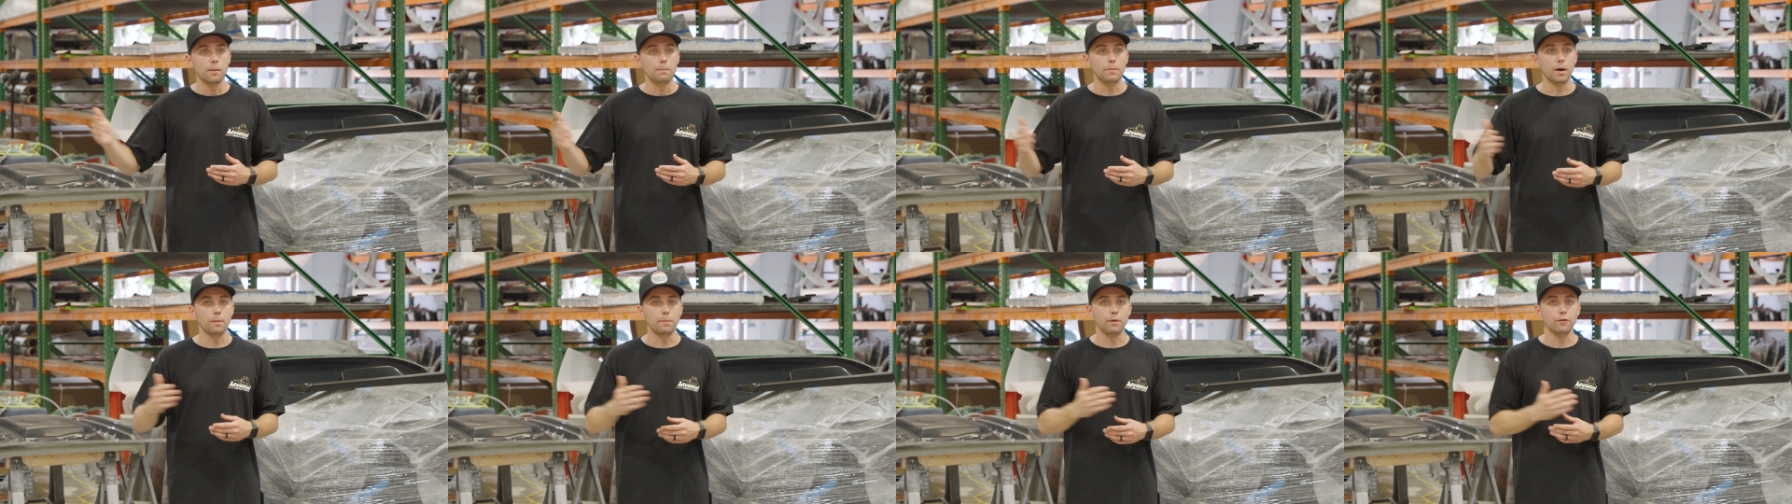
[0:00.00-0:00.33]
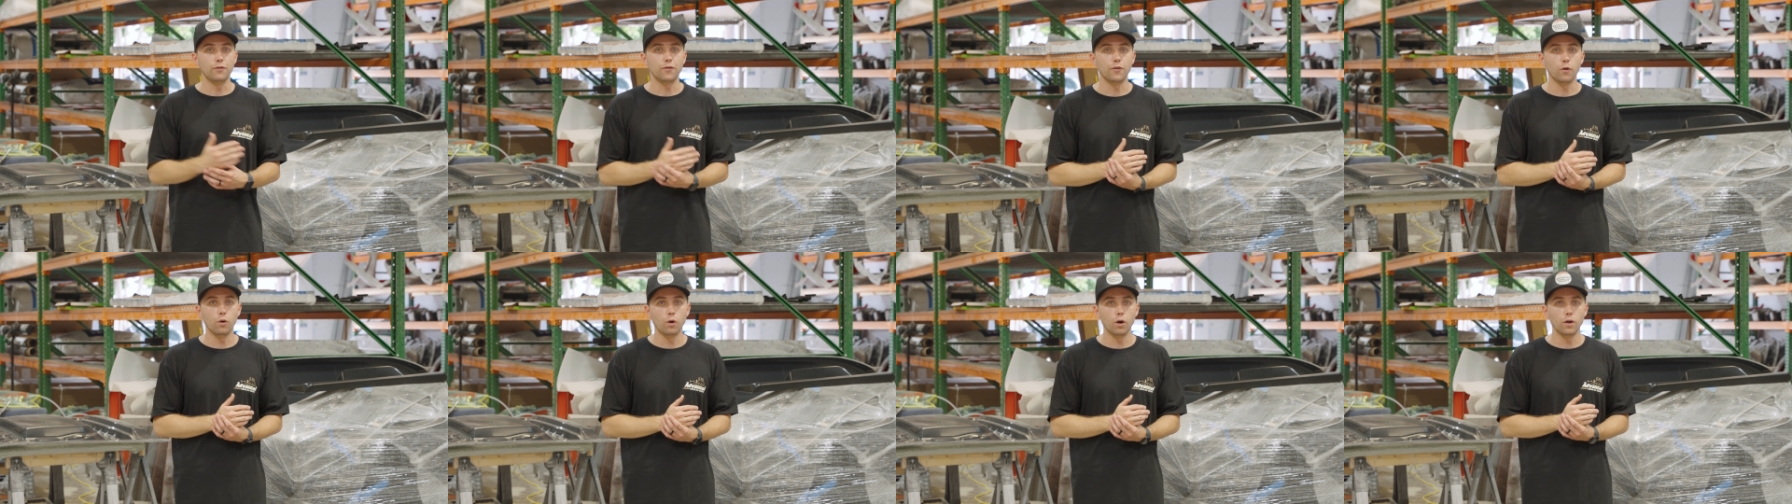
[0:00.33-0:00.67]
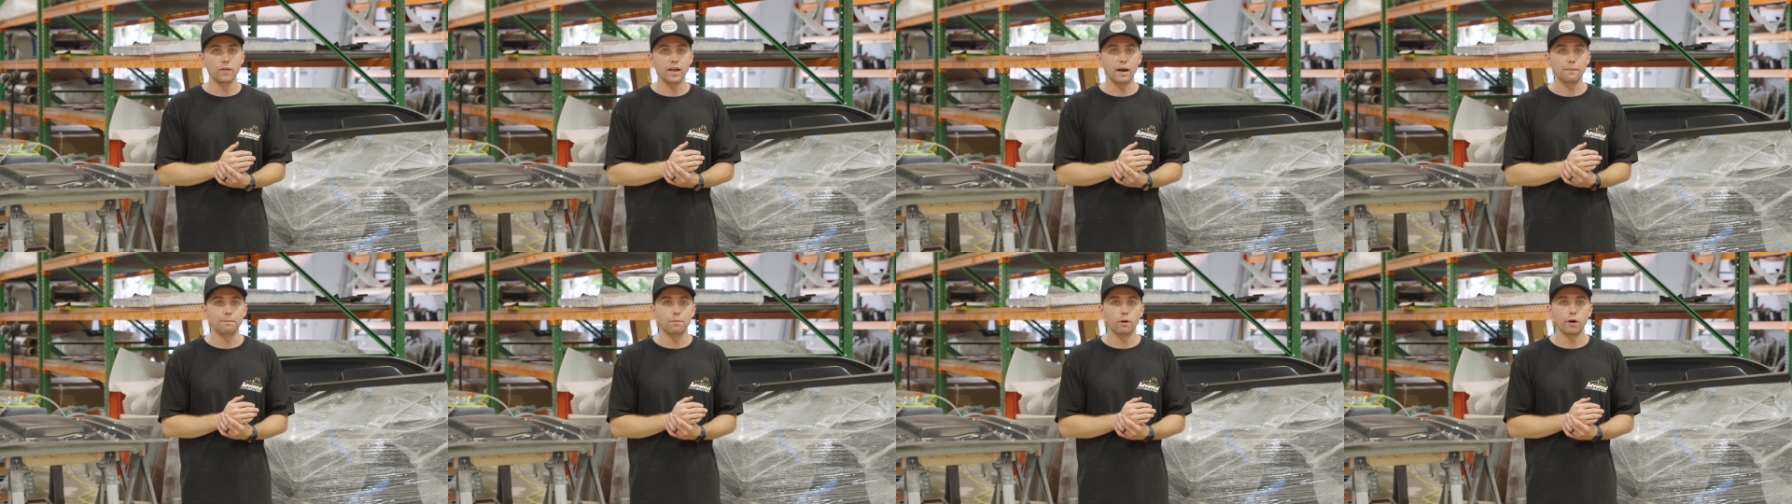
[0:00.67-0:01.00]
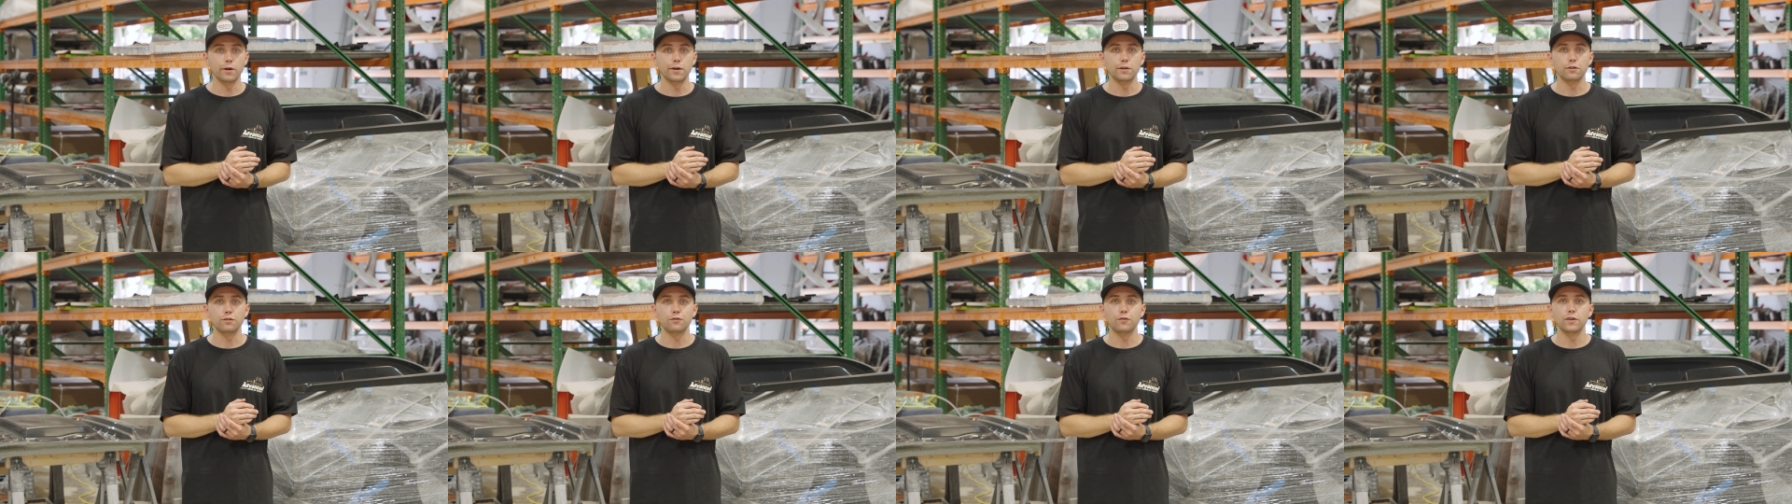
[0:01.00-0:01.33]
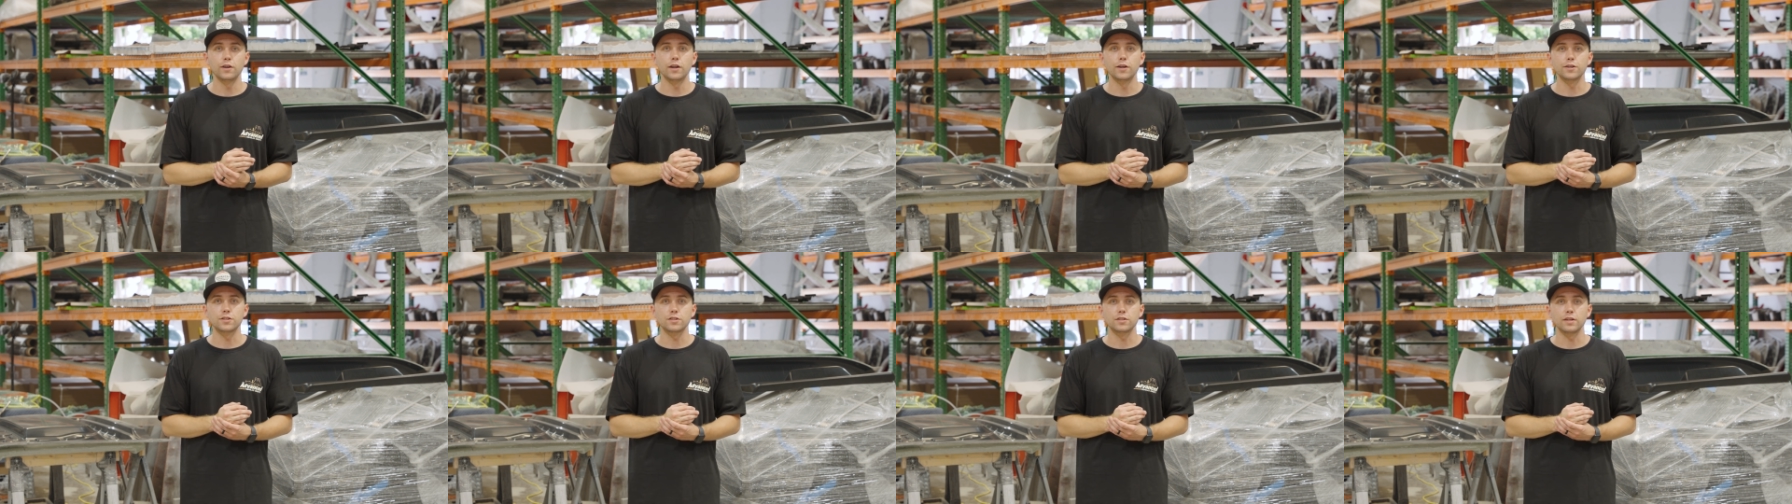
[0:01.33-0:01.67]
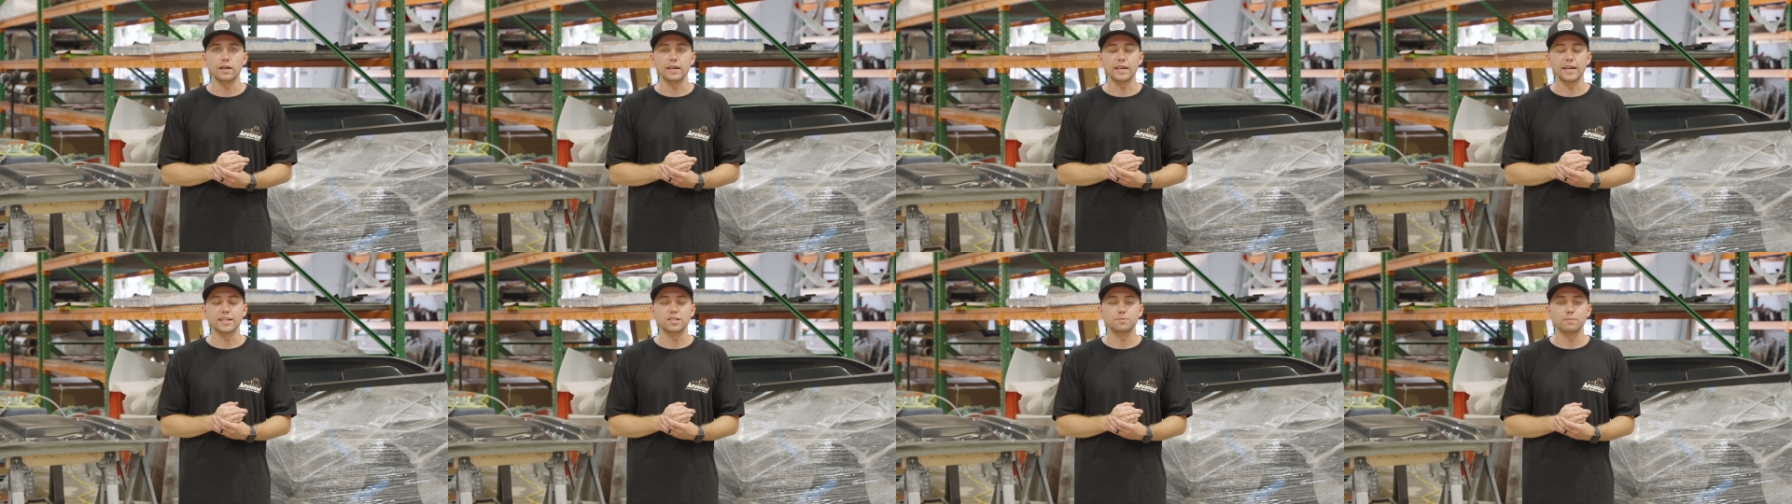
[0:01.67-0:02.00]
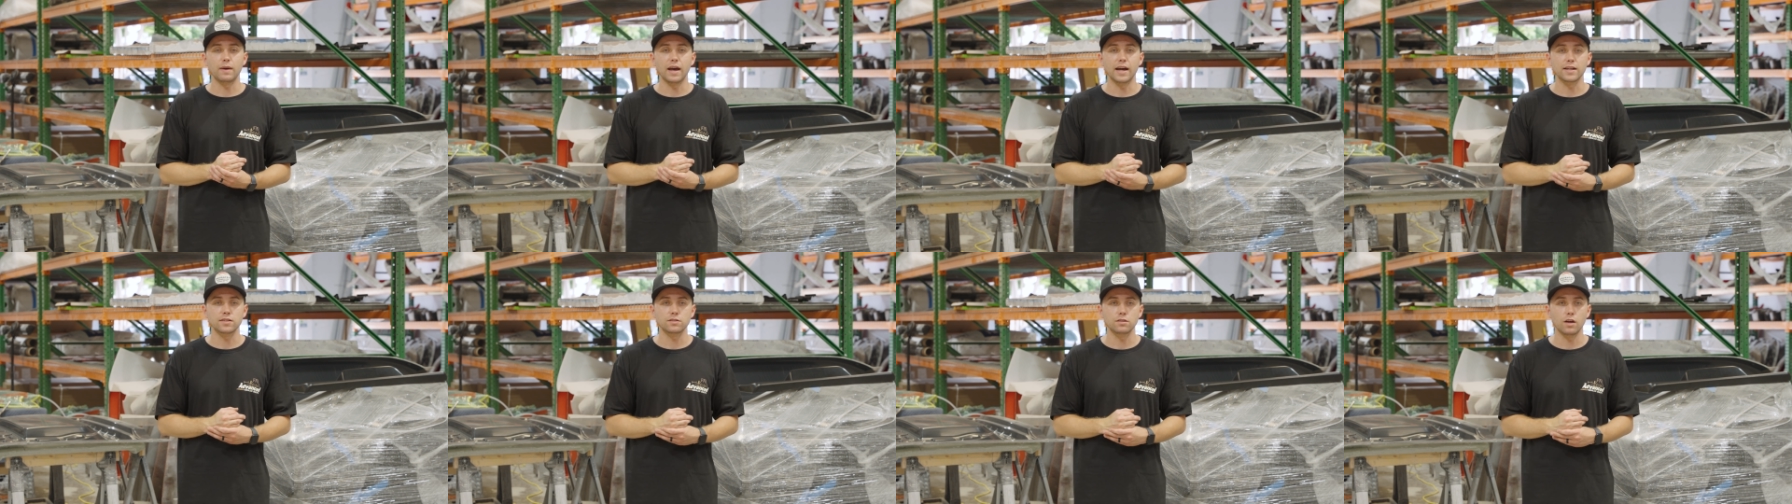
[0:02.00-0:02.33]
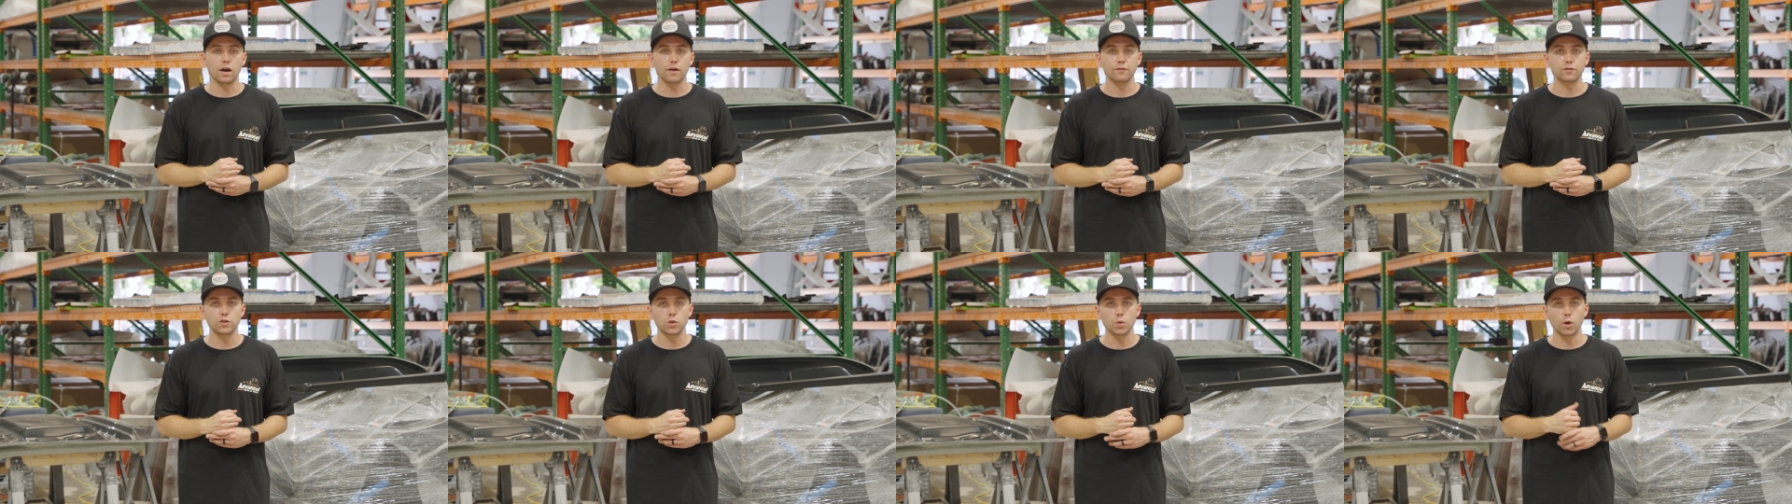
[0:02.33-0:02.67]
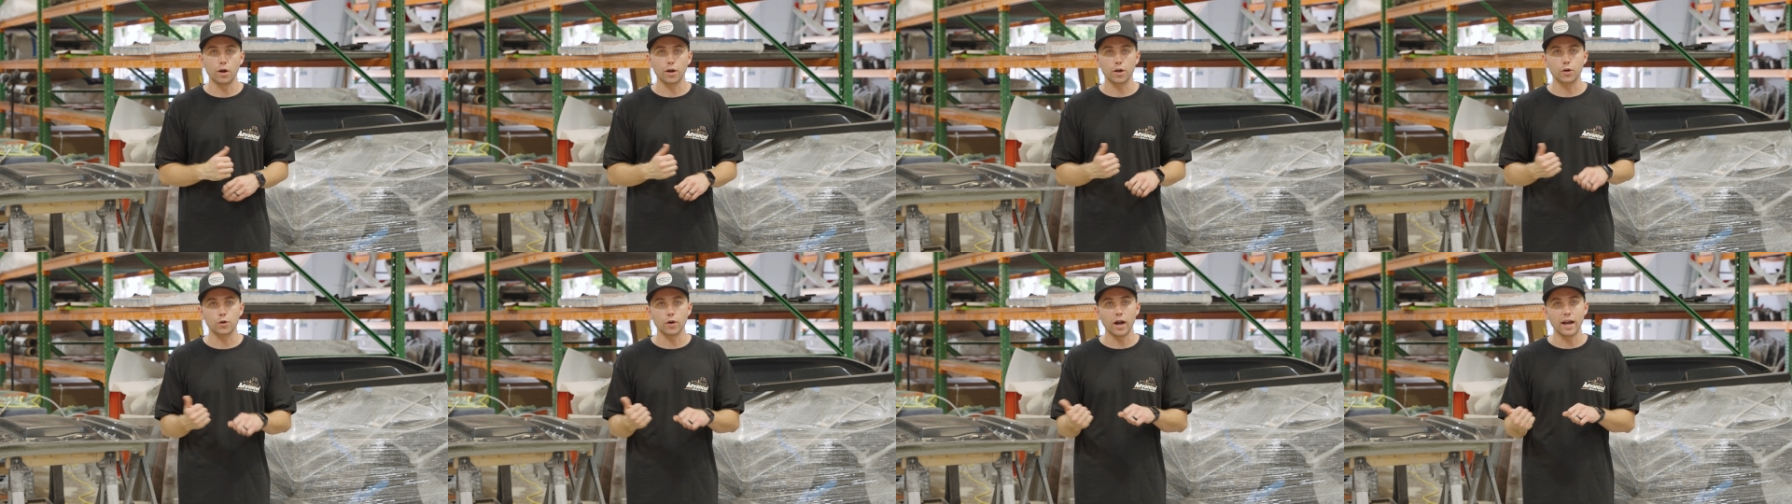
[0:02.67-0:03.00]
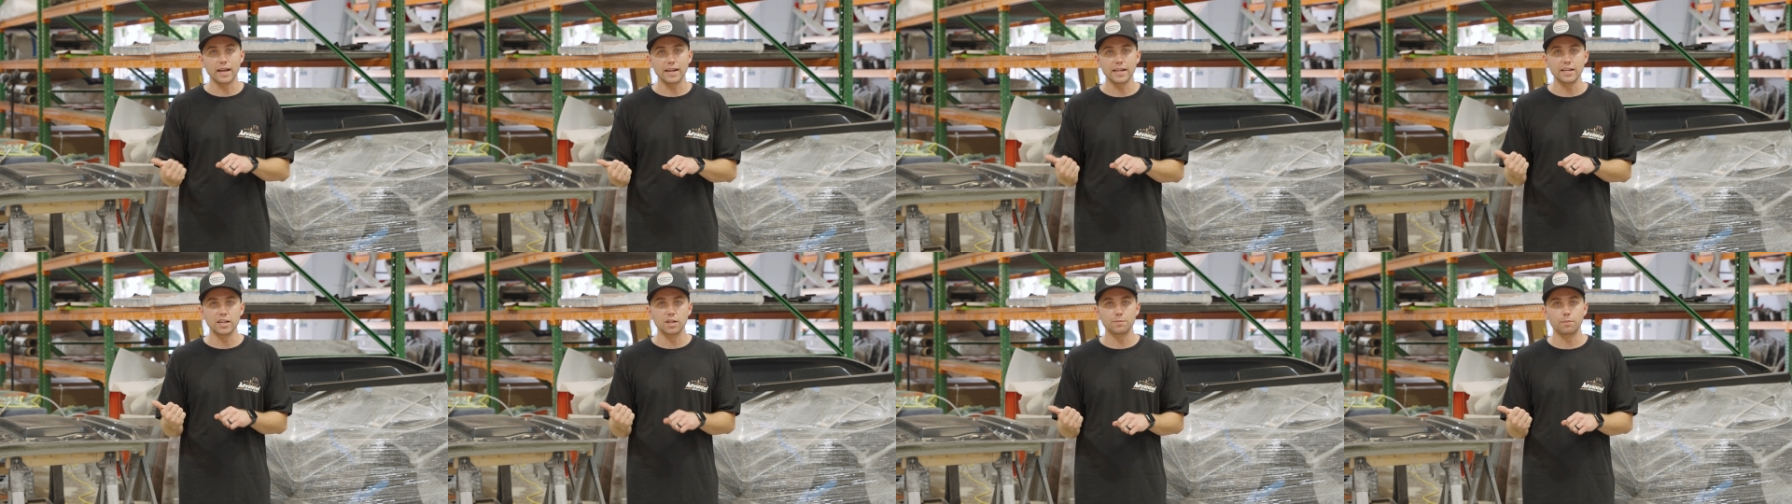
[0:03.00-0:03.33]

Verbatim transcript: but before that part is finished, it gets passed off to our grinding